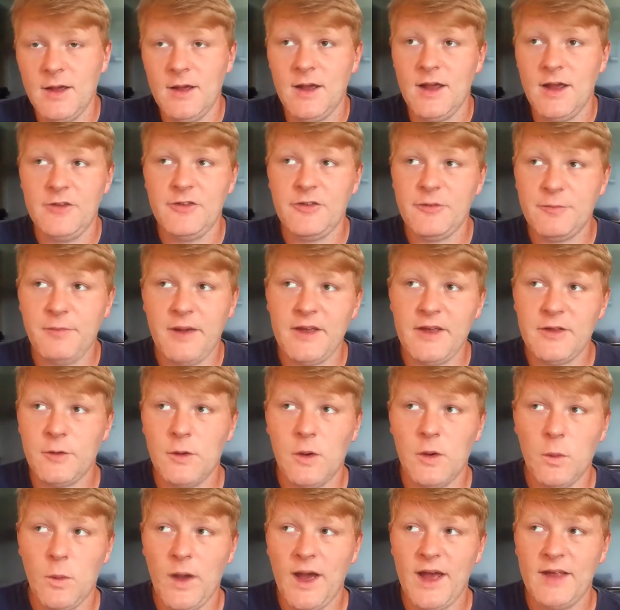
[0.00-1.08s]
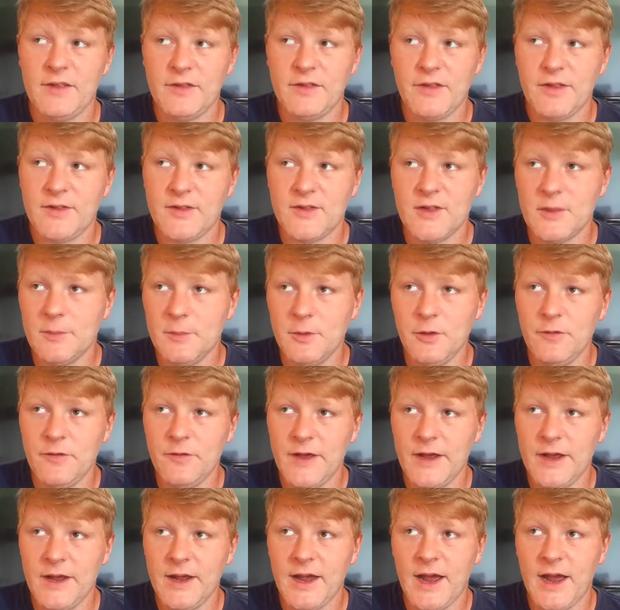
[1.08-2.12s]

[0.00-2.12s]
It just makes you aware that this is a movie